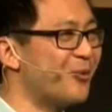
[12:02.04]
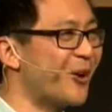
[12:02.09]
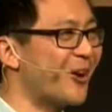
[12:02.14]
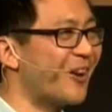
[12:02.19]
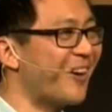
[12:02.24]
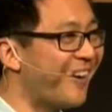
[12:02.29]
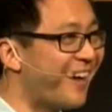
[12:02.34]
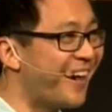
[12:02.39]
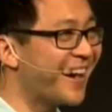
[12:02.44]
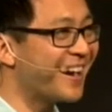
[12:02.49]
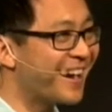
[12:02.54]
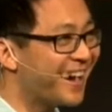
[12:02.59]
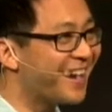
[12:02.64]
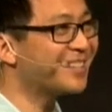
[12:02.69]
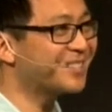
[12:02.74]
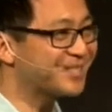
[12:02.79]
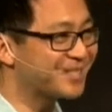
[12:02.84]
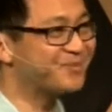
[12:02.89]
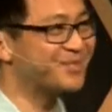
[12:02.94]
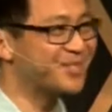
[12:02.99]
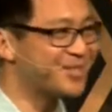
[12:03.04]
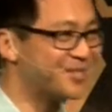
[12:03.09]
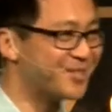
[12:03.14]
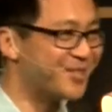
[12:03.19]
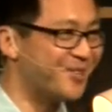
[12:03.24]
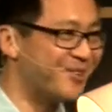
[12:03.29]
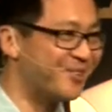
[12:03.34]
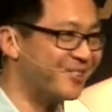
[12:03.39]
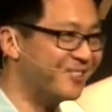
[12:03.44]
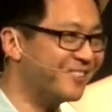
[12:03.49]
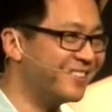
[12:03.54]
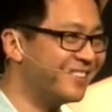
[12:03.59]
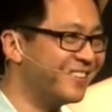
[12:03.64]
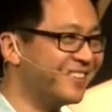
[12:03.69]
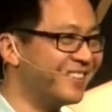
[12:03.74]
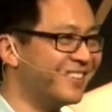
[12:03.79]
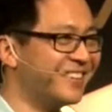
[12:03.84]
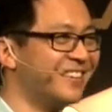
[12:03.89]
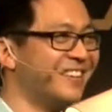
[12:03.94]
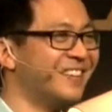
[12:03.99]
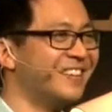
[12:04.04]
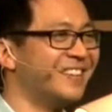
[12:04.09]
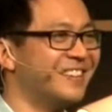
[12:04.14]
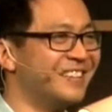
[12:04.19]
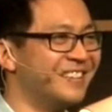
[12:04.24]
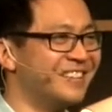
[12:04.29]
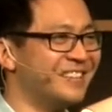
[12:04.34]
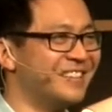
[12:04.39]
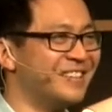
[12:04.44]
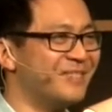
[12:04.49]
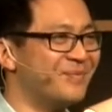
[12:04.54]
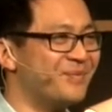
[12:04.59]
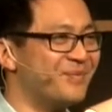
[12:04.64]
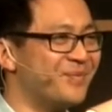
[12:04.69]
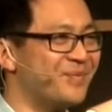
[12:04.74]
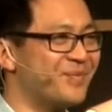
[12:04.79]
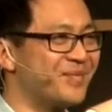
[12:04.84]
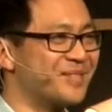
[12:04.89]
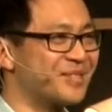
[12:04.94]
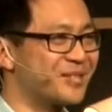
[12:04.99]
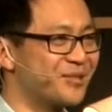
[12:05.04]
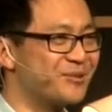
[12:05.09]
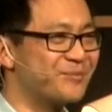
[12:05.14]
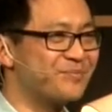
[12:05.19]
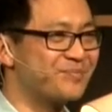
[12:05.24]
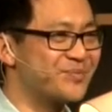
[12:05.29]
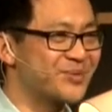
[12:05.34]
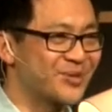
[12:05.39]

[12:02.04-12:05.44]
what I ask them to do. To